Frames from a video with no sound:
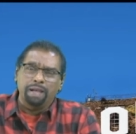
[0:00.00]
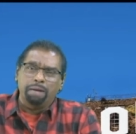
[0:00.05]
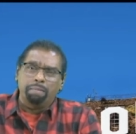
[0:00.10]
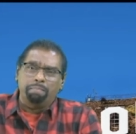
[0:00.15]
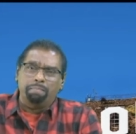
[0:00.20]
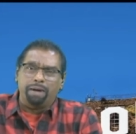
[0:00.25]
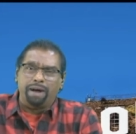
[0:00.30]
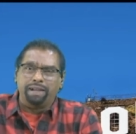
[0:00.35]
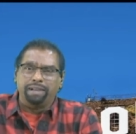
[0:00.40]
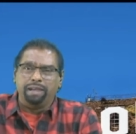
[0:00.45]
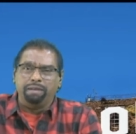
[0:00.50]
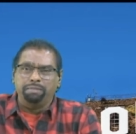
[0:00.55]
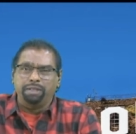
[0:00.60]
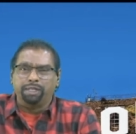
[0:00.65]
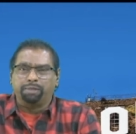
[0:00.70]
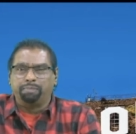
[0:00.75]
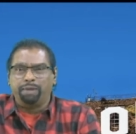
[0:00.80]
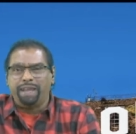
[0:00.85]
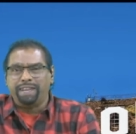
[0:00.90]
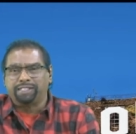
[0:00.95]
My name
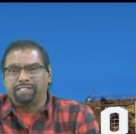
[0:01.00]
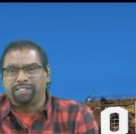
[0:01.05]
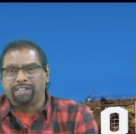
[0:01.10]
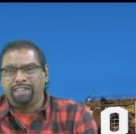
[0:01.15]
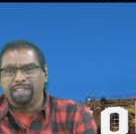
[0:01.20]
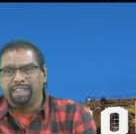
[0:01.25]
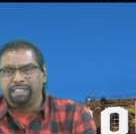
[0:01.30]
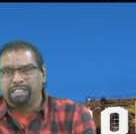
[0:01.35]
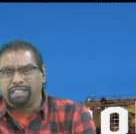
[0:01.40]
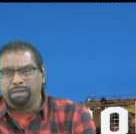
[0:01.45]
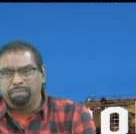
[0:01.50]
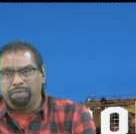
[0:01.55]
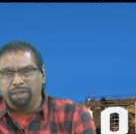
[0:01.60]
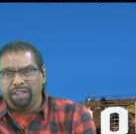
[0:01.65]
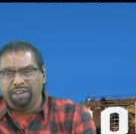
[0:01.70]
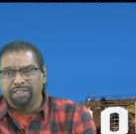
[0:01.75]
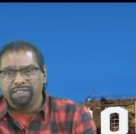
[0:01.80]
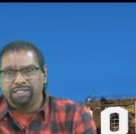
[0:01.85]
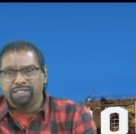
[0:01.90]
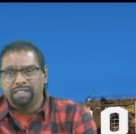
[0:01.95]
is Pastor Leslie
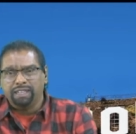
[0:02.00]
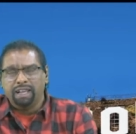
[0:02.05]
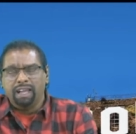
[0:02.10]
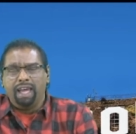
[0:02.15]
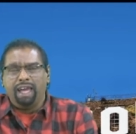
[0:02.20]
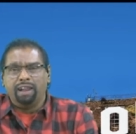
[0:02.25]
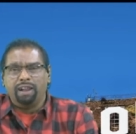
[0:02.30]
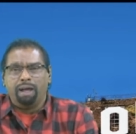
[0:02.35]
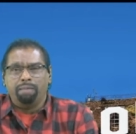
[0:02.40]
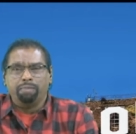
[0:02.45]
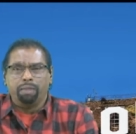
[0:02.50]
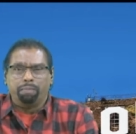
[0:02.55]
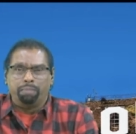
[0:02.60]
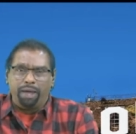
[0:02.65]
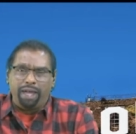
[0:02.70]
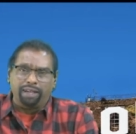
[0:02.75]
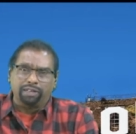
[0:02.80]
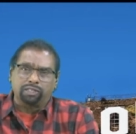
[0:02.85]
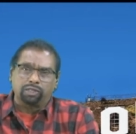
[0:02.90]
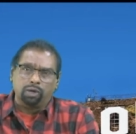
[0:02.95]
Peters, and I'm the
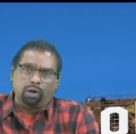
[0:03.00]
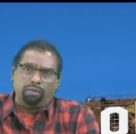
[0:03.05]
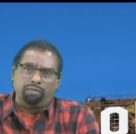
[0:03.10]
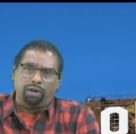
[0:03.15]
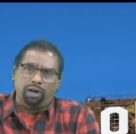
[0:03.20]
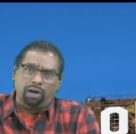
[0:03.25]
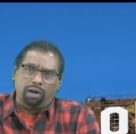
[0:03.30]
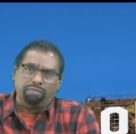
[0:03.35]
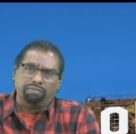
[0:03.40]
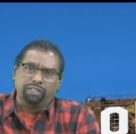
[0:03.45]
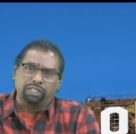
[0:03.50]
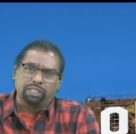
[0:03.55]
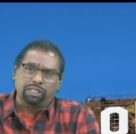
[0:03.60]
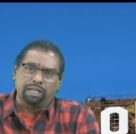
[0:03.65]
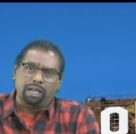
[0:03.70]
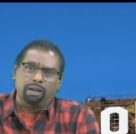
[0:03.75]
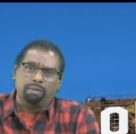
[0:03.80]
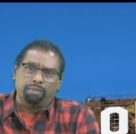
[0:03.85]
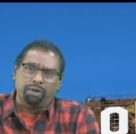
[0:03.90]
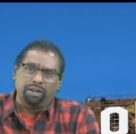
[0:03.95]
pastor of Harvest
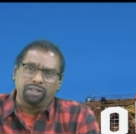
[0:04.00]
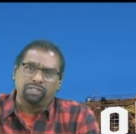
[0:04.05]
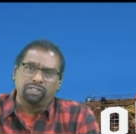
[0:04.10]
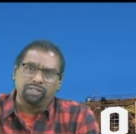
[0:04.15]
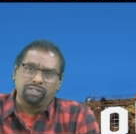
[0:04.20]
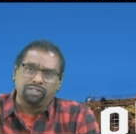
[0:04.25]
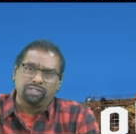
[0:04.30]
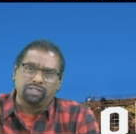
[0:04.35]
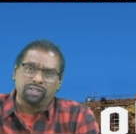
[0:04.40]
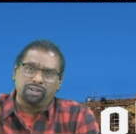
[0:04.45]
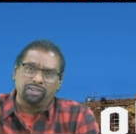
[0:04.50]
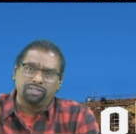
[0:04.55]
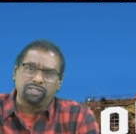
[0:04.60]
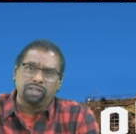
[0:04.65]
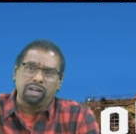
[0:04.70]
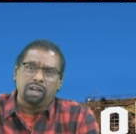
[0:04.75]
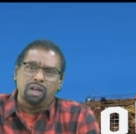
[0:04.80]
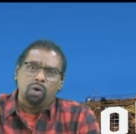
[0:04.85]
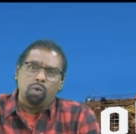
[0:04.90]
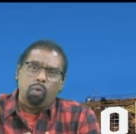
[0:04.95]
Celebration
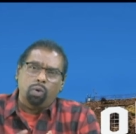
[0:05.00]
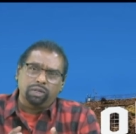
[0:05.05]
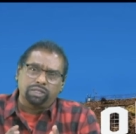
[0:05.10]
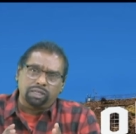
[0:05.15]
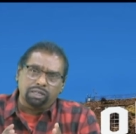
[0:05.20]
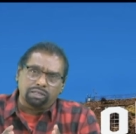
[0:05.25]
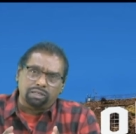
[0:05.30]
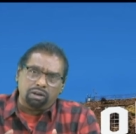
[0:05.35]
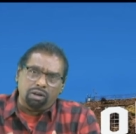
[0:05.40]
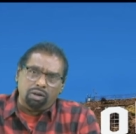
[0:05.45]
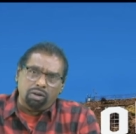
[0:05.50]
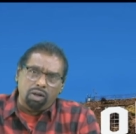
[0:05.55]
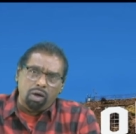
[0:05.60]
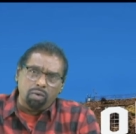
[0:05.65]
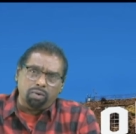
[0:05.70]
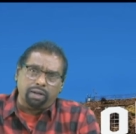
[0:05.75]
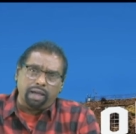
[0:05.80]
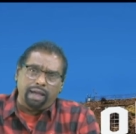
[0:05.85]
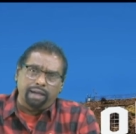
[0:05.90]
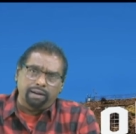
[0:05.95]
Church, which is
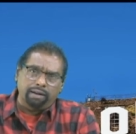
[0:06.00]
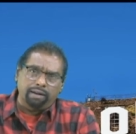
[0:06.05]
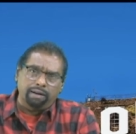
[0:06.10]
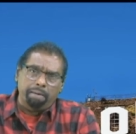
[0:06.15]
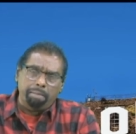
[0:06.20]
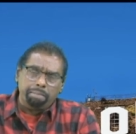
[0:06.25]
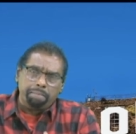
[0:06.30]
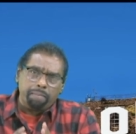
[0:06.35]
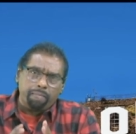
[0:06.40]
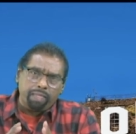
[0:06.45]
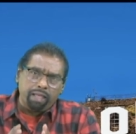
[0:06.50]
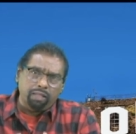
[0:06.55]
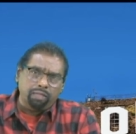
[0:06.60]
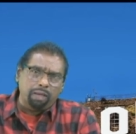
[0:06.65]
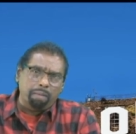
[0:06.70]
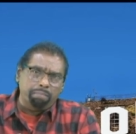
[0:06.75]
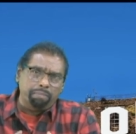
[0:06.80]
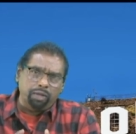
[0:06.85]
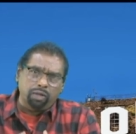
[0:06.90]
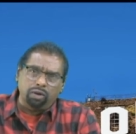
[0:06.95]
located in
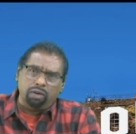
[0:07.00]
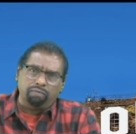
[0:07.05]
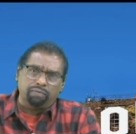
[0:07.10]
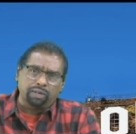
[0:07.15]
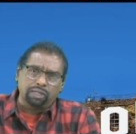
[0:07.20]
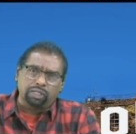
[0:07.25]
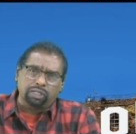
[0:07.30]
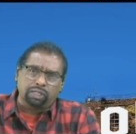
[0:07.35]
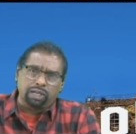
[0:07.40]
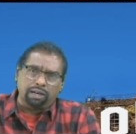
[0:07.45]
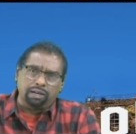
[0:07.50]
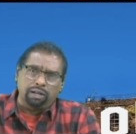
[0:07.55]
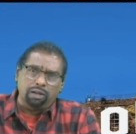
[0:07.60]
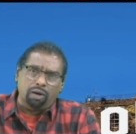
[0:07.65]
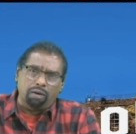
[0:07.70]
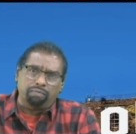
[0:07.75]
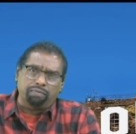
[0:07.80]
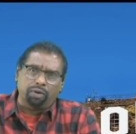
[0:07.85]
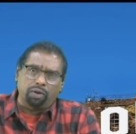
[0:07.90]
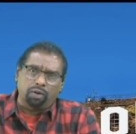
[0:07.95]
the beautiful city
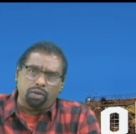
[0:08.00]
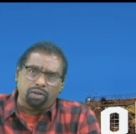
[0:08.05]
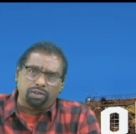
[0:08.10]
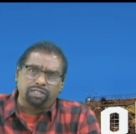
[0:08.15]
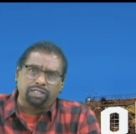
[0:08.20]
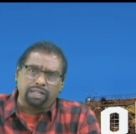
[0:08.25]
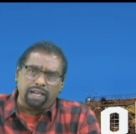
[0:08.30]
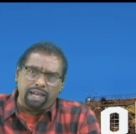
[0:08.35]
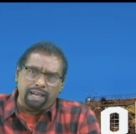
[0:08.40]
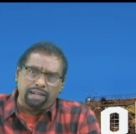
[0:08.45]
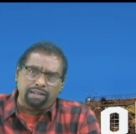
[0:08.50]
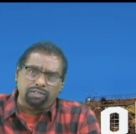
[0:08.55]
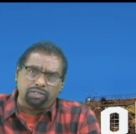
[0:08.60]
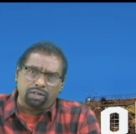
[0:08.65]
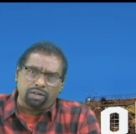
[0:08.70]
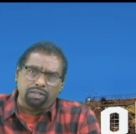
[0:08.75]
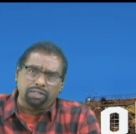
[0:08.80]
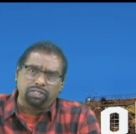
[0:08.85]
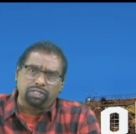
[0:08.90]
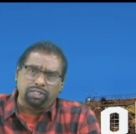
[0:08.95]
of Los
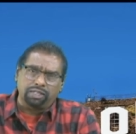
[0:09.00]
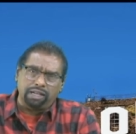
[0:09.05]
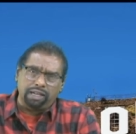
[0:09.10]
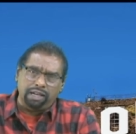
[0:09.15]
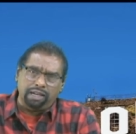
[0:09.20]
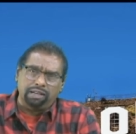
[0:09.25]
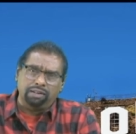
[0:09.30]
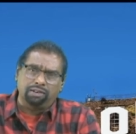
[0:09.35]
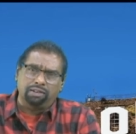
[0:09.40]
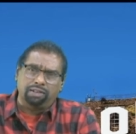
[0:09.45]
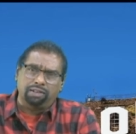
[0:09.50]
Angeles in